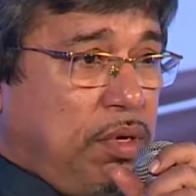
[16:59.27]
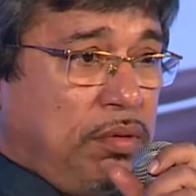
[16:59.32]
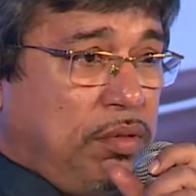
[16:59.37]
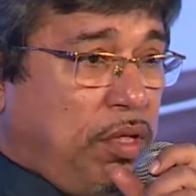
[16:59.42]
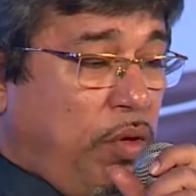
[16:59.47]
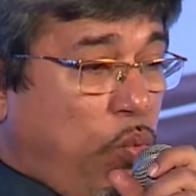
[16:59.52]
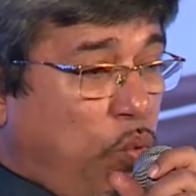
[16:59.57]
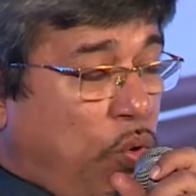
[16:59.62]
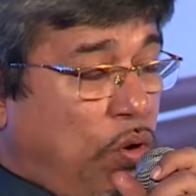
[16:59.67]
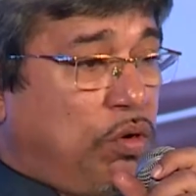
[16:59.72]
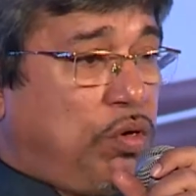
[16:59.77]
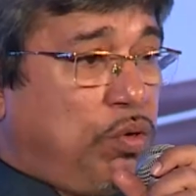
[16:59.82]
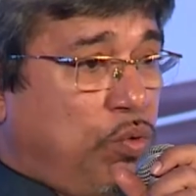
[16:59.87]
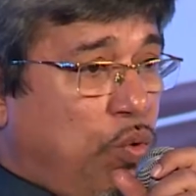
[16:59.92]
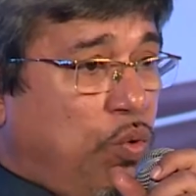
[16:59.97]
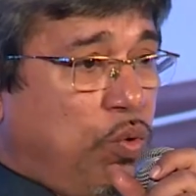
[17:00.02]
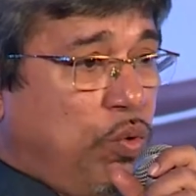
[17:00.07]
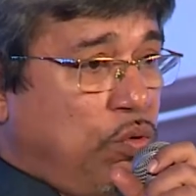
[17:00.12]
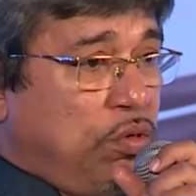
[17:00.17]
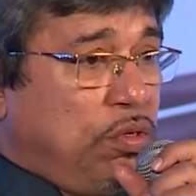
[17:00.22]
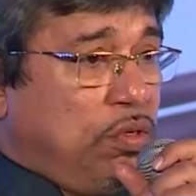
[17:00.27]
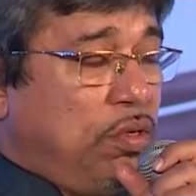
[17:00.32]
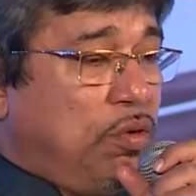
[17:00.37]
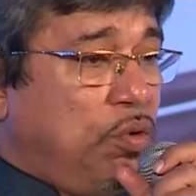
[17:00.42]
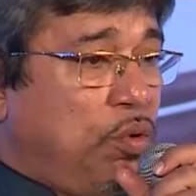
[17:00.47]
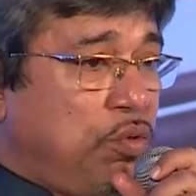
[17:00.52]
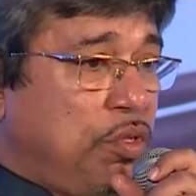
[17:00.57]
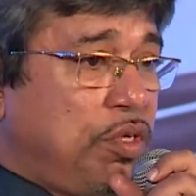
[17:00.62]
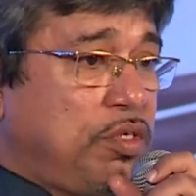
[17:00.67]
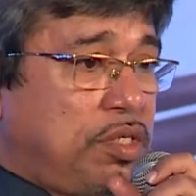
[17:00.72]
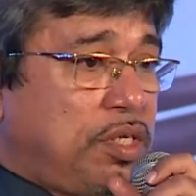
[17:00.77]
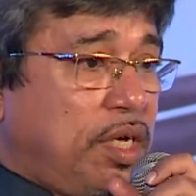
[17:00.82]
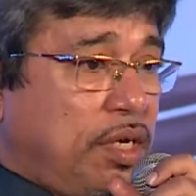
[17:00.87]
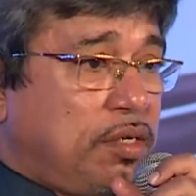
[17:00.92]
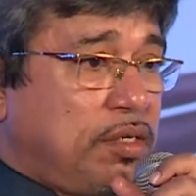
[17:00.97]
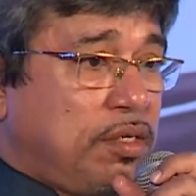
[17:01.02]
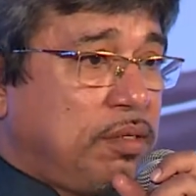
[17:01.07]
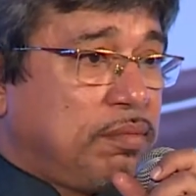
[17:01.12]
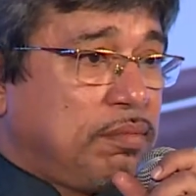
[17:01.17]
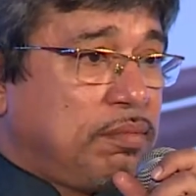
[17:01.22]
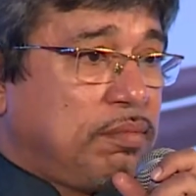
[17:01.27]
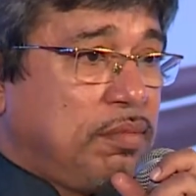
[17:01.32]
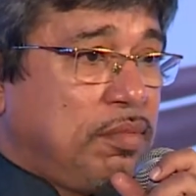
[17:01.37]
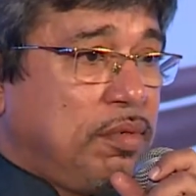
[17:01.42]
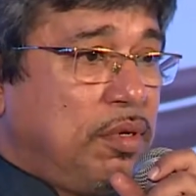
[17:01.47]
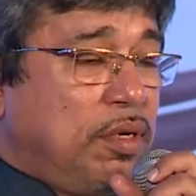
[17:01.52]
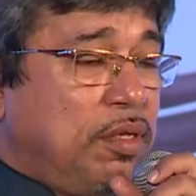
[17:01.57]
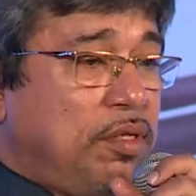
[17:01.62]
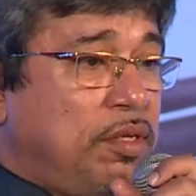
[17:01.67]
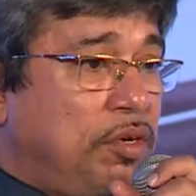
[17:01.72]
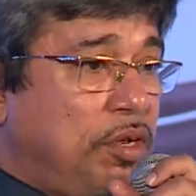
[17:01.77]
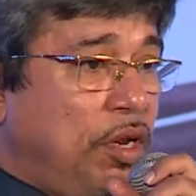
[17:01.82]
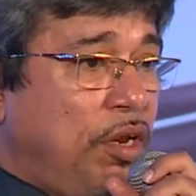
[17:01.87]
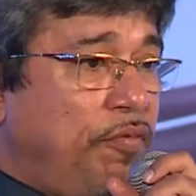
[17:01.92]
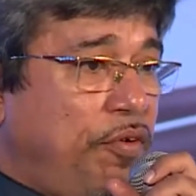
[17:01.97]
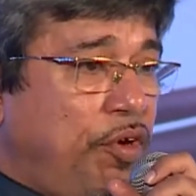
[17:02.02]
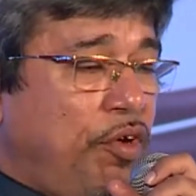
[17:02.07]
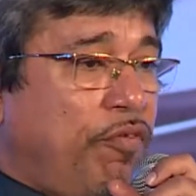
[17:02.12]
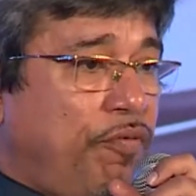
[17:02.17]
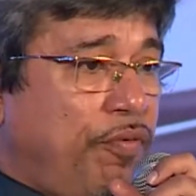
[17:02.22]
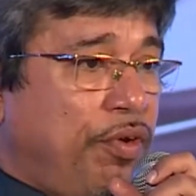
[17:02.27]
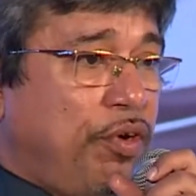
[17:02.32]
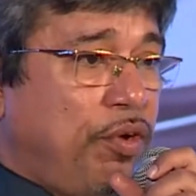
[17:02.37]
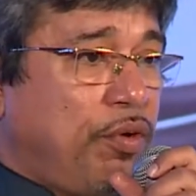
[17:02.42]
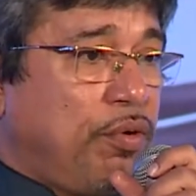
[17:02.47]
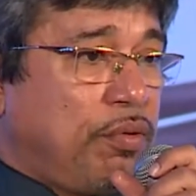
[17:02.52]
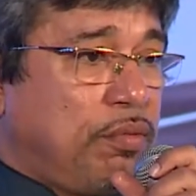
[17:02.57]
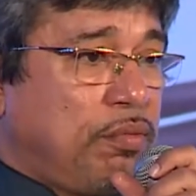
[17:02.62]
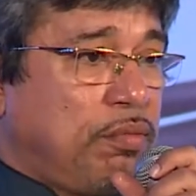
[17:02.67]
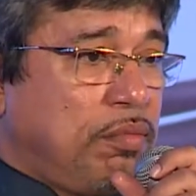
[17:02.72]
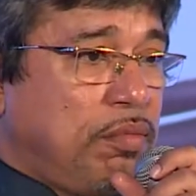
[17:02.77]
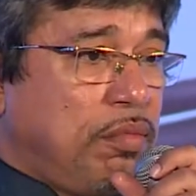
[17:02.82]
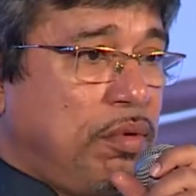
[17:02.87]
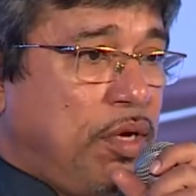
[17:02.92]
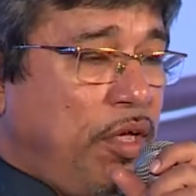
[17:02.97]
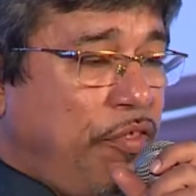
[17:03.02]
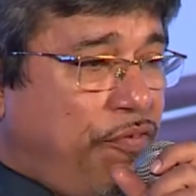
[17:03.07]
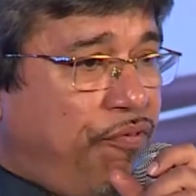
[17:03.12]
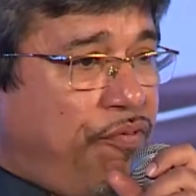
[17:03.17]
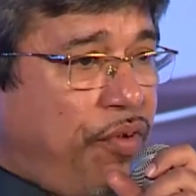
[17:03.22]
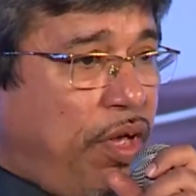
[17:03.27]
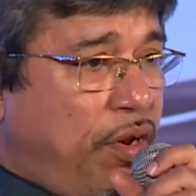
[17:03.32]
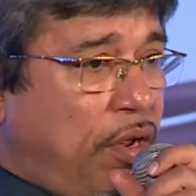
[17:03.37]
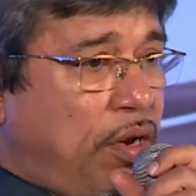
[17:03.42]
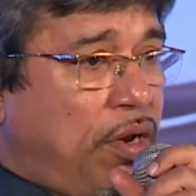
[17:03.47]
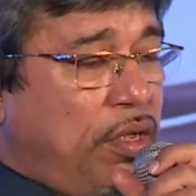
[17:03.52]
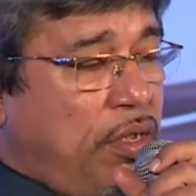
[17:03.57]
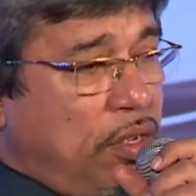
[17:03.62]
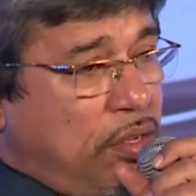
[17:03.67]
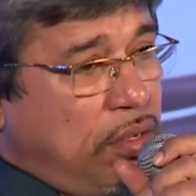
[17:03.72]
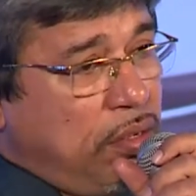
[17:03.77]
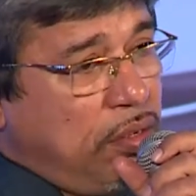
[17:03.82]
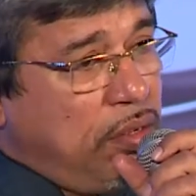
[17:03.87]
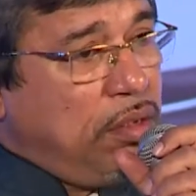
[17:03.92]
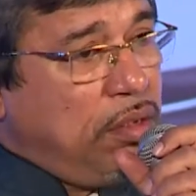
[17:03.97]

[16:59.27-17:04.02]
they want to own, own this sector, the delivery of video. It's very clear,